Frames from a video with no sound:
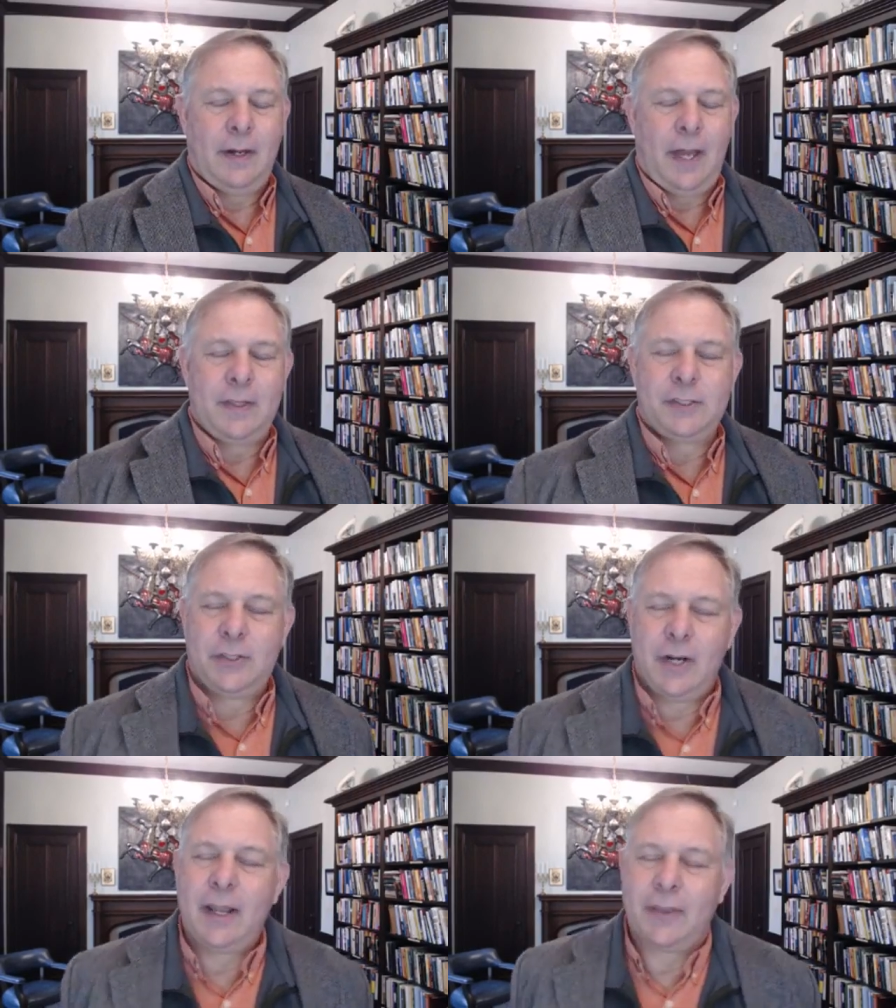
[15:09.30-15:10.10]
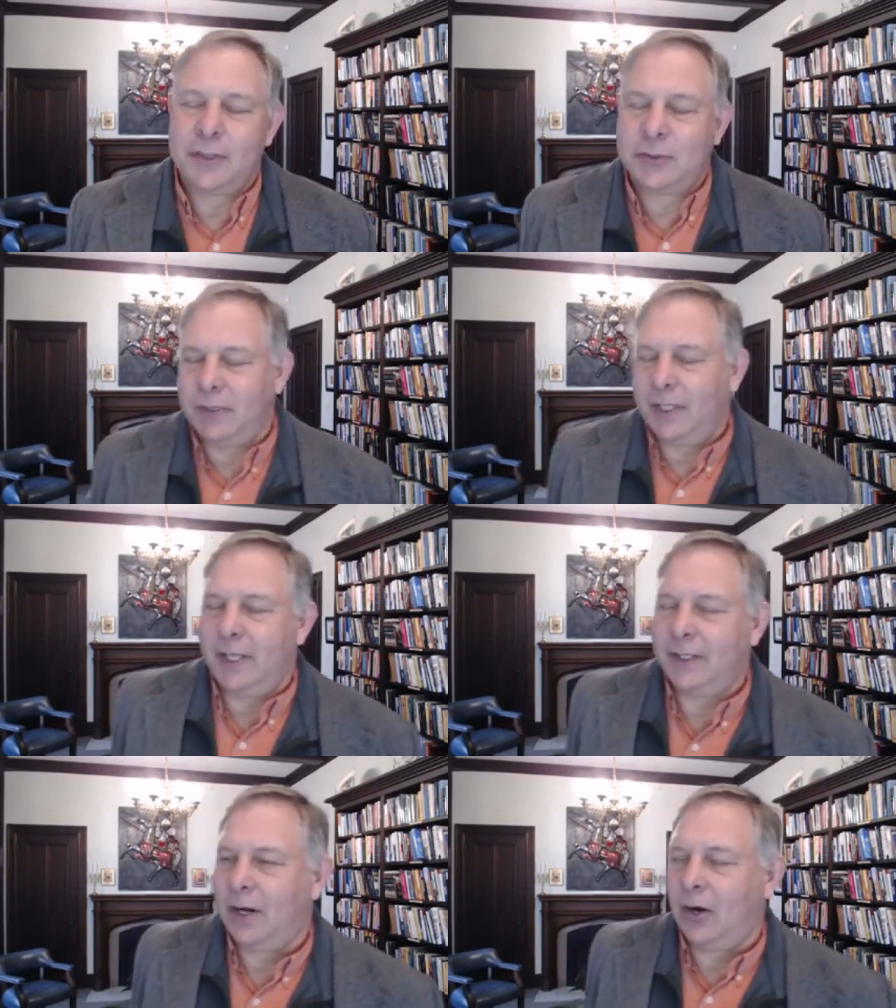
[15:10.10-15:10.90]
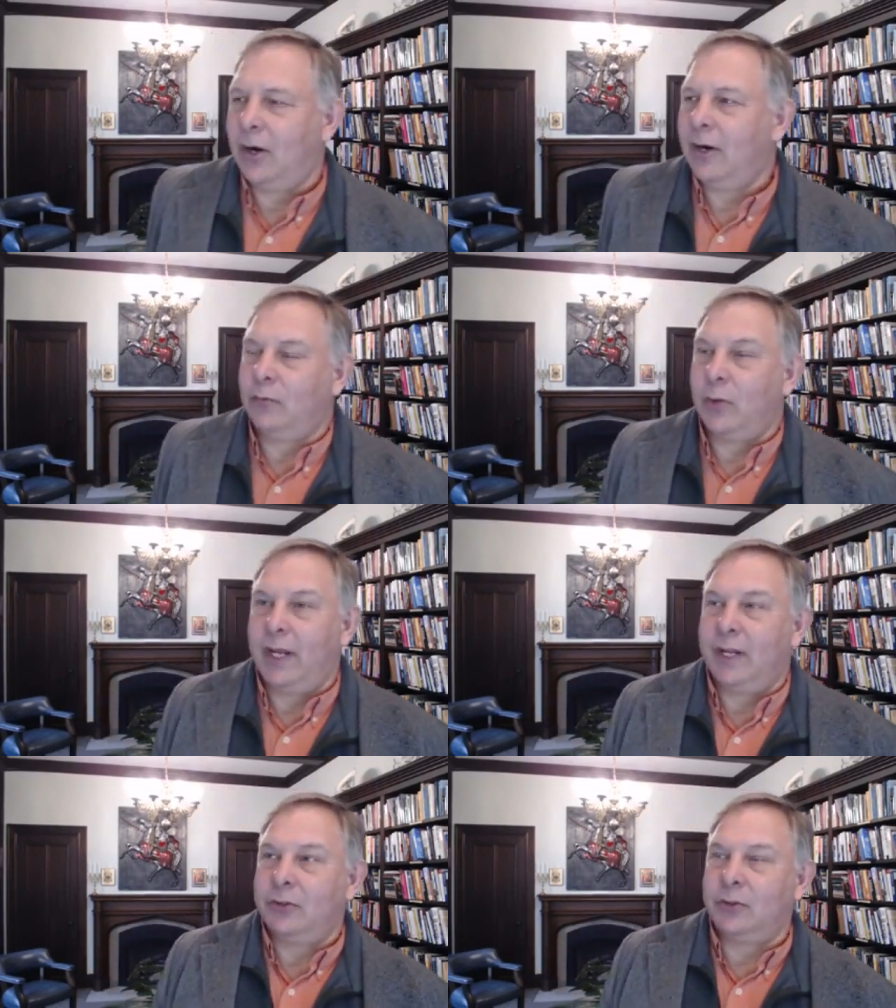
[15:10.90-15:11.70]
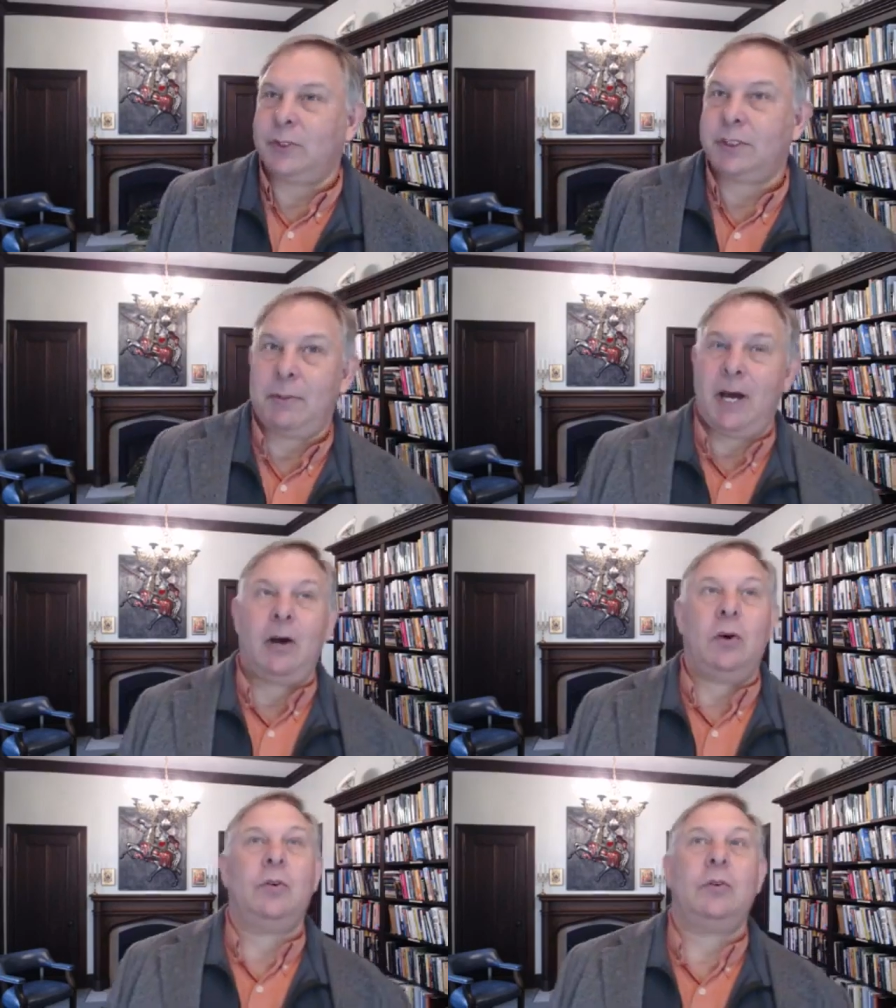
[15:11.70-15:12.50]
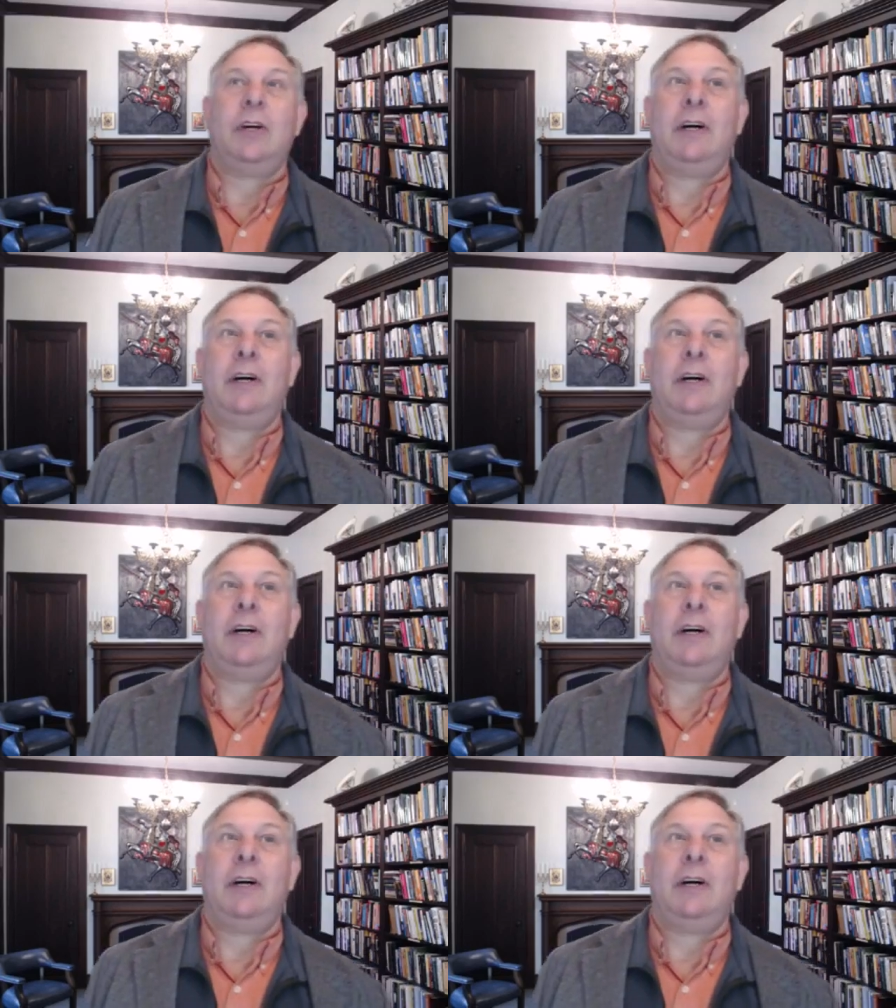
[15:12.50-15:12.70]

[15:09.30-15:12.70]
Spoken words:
And the strength is really at the heart of what Andrew is about.